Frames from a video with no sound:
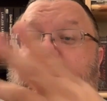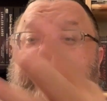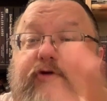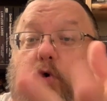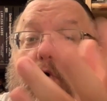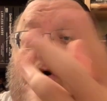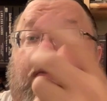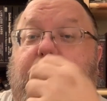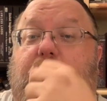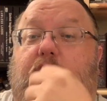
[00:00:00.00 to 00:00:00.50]

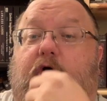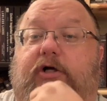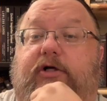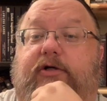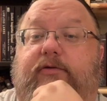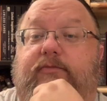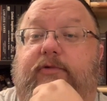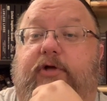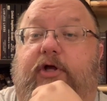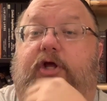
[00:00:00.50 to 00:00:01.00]
your
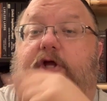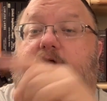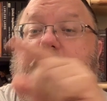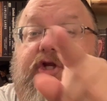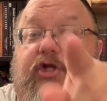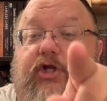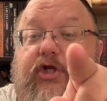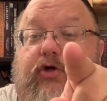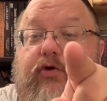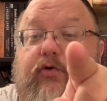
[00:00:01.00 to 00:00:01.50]
book,
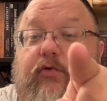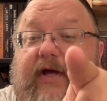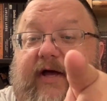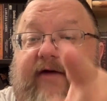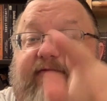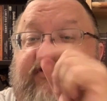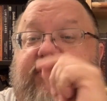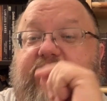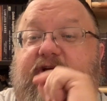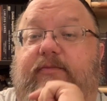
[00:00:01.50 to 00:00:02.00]
you
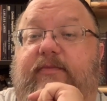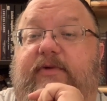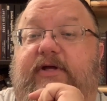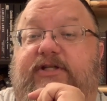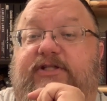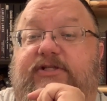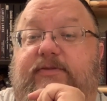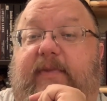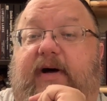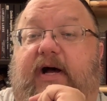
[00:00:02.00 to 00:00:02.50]
have to
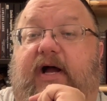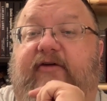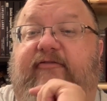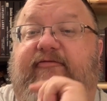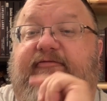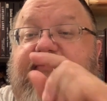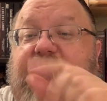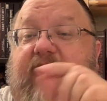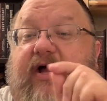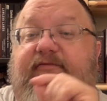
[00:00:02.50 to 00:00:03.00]
commit to buying
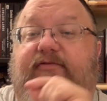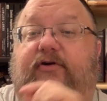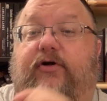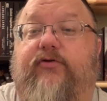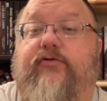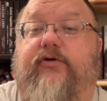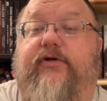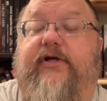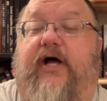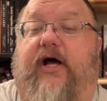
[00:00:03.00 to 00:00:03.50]

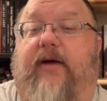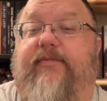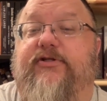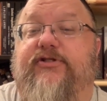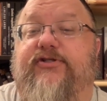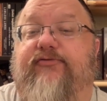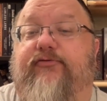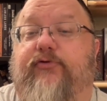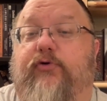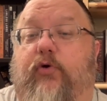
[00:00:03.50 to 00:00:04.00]
500
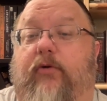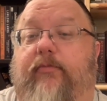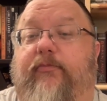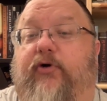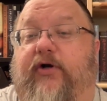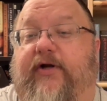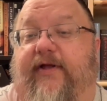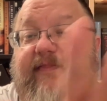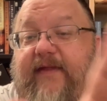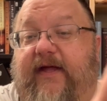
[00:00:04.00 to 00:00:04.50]
copies of your
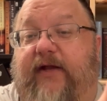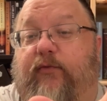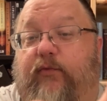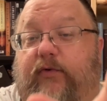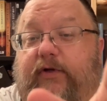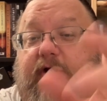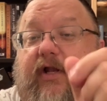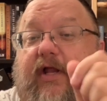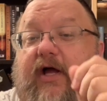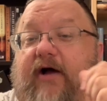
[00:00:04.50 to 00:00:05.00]
book, and then
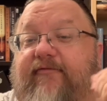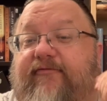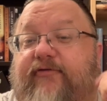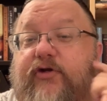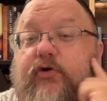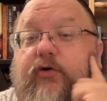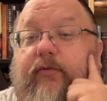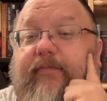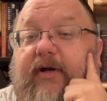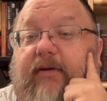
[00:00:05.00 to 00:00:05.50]
we'll offer
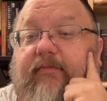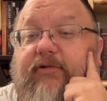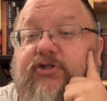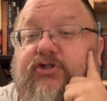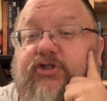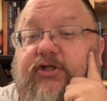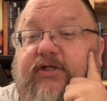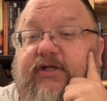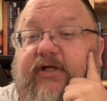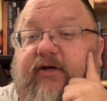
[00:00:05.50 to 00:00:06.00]
you a
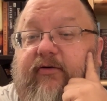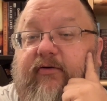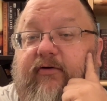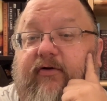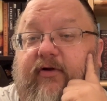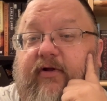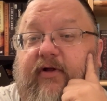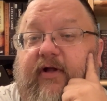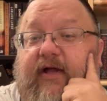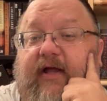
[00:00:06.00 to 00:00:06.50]
publishing deal.
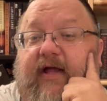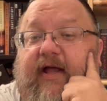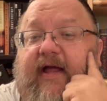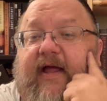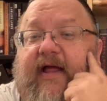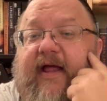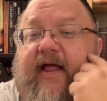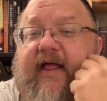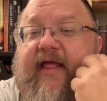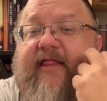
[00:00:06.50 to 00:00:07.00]

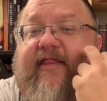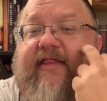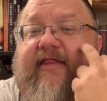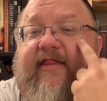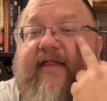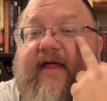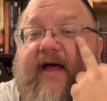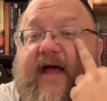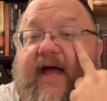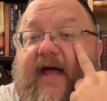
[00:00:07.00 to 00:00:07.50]

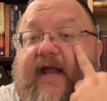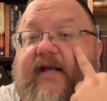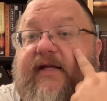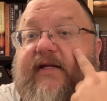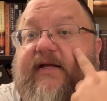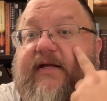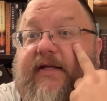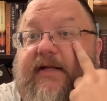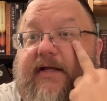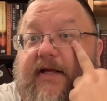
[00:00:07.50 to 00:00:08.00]

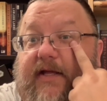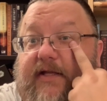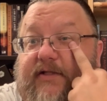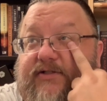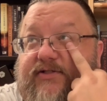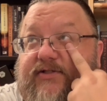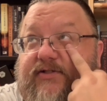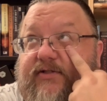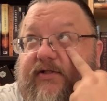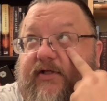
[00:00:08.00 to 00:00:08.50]
That
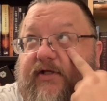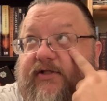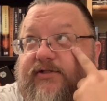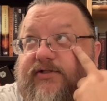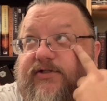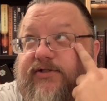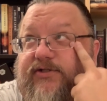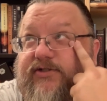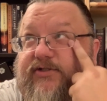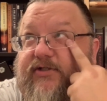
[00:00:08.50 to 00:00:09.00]
gets the
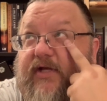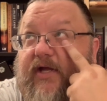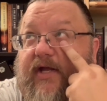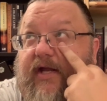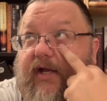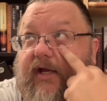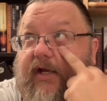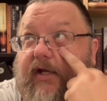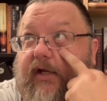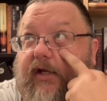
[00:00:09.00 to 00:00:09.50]

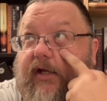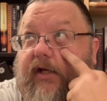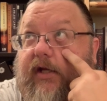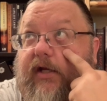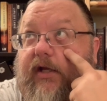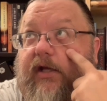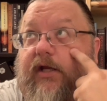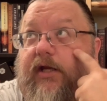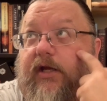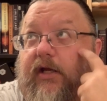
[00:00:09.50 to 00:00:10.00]

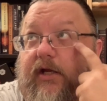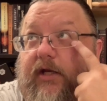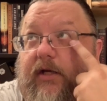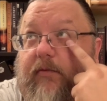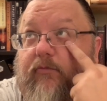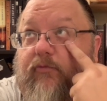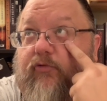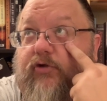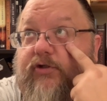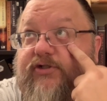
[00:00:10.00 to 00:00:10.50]

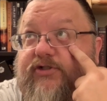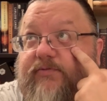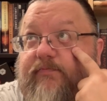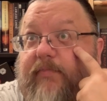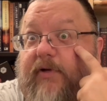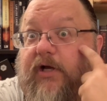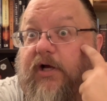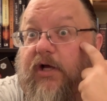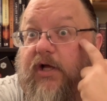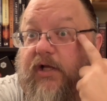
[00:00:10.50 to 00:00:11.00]
same
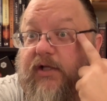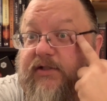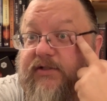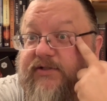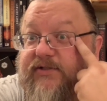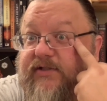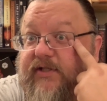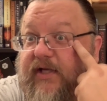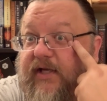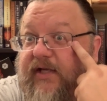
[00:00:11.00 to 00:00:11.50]

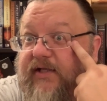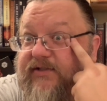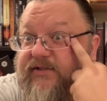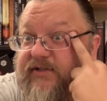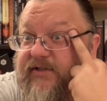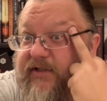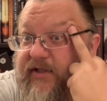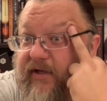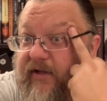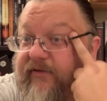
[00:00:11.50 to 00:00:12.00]
response as
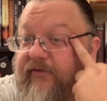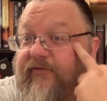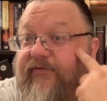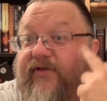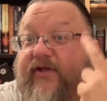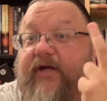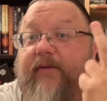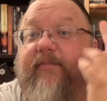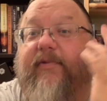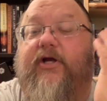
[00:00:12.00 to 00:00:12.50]
the other
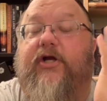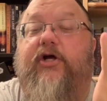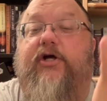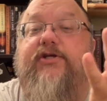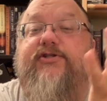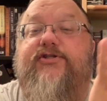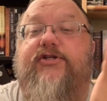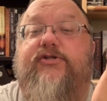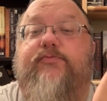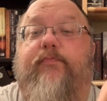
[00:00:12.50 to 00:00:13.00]
thing
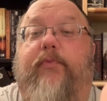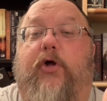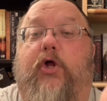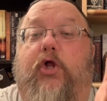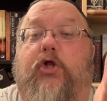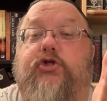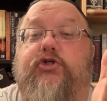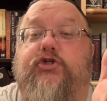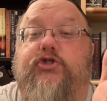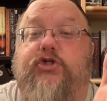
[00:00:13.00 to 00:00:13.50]
because it's
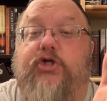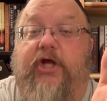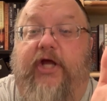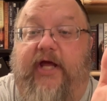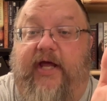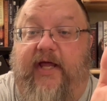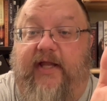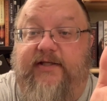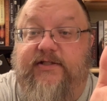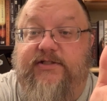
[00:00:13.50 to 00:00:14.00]

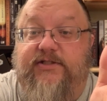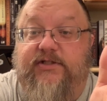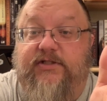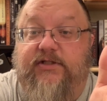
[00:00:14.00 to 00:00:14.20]
bullshit.